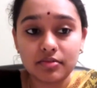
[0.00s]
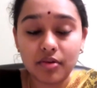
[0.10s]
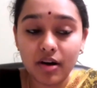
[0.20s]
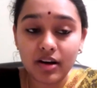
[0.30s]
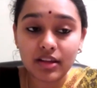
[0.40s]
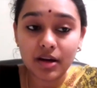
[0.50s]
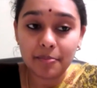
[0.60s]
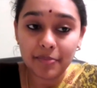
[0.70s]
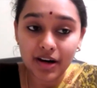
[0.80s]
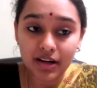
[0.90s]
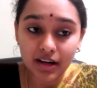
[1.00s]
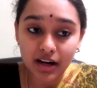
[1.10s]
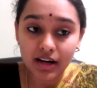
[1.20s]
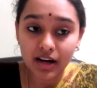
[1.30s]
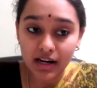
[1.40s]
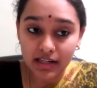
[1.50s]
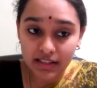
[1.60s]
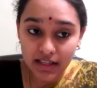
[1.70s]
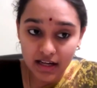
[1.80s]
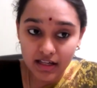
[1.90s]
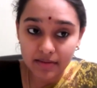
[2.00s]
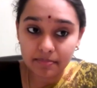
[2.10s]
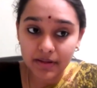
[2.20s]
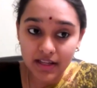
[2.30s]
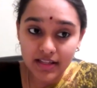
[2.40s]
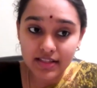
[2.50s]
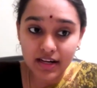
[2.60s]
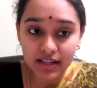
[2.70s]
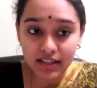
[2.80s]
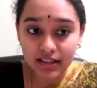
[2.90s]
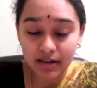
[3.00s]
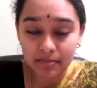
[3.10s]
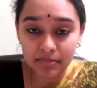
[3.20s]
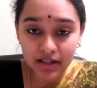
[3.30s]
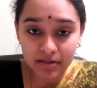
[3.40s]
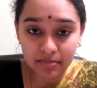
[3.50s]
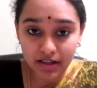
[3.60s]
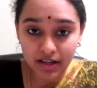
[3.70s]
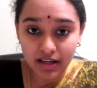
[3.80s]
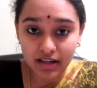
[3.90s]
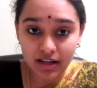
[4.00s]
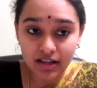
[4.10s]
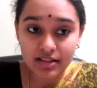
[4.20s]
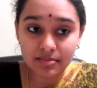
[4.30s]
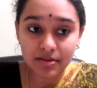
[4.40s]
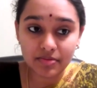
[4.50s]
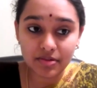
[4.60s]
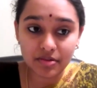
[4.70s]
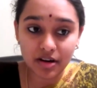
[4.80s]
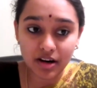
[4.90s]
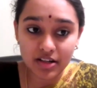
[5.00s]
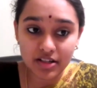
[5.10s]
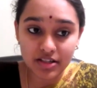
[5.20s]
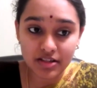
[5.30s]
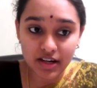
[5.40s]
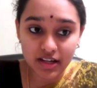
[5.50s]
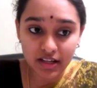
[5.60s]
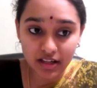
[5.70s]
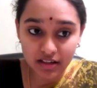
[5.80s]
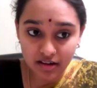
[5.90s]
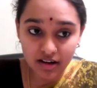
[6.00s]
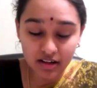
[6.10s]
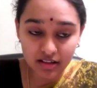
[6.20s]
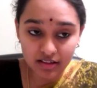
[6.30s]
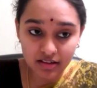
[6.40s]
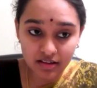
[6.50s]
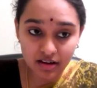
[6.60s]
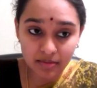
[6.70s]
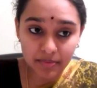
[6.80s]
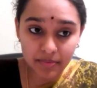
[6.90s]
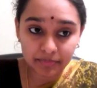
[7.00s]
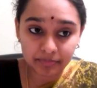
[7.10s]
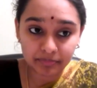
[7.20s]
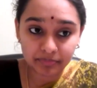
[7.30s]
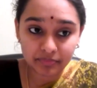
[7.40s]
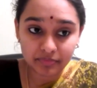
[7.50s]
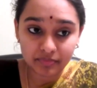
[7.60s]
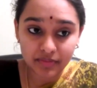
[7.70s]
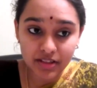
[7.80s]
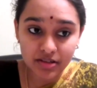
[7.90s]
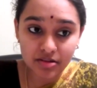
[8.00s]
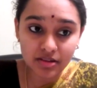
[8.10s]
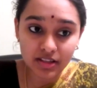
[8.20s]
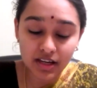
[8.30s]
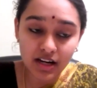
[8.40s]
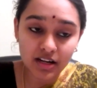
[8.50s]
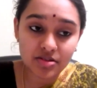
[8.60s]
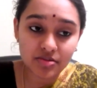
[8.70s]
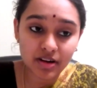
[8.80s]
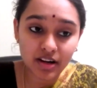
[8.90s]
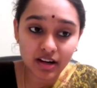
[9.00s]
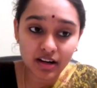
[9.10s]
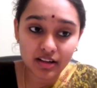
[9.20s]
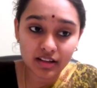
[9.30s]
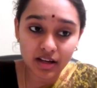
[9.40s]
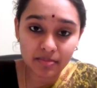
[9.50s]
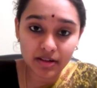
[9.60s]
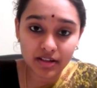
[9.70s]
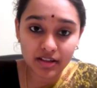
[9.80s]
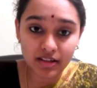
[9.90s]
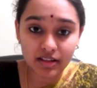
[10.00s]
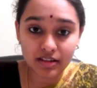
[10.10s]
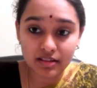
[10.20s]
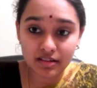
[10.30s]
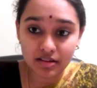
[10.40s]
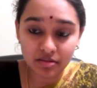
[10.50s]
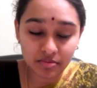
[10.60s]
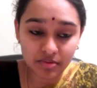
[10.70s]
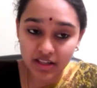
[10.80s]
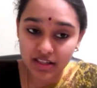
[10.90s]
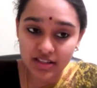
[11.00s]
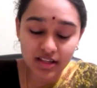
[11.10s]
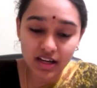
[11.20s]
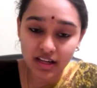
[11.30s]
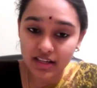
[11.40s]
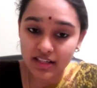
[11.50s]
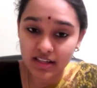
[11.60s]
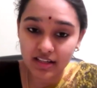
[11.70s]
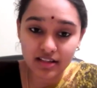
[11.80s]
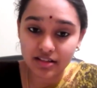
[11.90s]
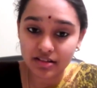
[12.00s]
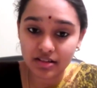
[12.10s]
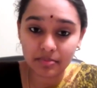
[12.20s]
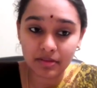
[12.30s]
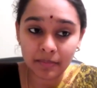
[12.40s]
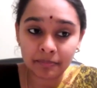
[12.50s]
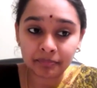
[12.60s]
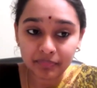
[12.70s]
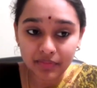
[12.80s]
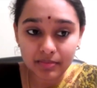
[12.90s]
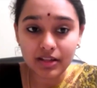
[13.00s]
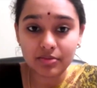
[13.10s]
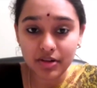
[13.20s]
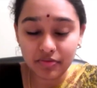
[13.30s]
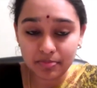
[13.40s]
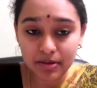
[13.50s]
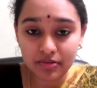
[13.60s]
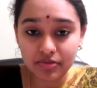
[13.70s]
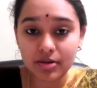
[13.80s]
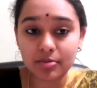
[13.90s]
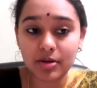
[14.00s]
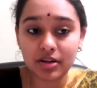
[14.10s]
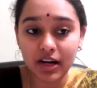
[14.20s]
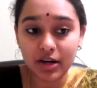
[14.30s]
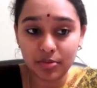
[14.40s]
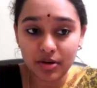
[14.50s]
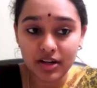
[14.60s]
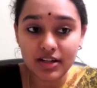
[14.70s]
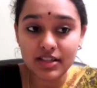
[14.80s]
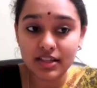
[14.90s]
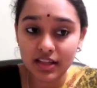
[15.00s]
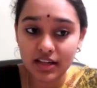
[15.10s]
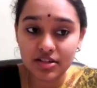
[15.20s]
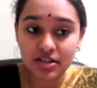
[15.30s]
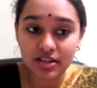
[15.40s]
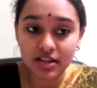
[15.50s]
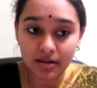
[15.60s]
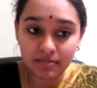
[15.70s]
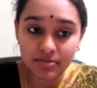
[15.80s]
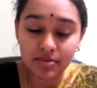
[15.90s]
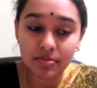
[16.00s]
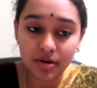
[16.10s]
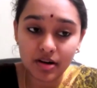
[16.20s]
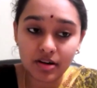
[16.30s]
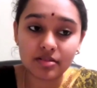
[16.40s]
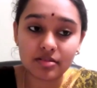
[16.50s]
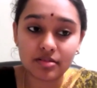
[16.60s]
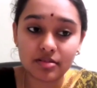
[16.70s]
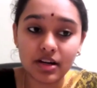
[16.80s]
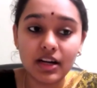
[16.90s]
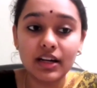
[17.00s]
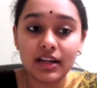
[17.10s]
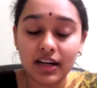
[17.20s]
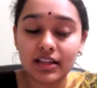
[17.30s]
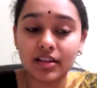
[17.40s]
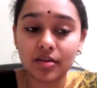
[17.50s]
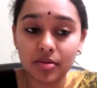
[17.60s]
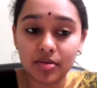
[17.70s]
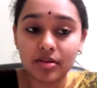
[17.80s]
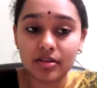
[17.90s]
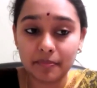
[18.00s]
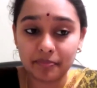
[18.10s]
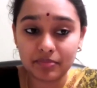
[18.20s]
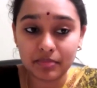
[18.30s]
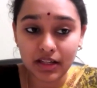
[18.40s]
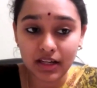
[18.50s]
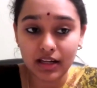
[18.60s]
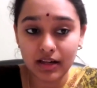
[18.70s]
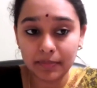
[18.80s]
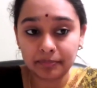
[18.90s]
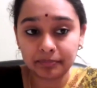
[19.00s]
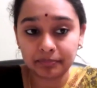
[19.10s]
For the makara at the end, please write the complete makara. Some of you are just writing a dot at the top. So the anuswara can be written when it's like in a sentence or something, but we prefer when you write words in the initial times, we want you to write the whole makara.